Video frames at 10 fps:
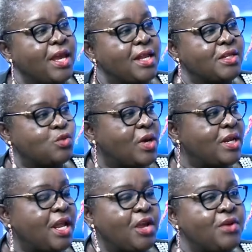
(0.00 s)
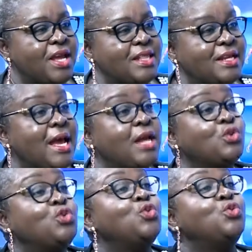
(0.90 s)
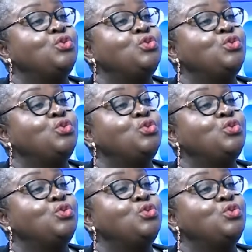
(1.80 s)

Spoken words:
and it's one area that I don't know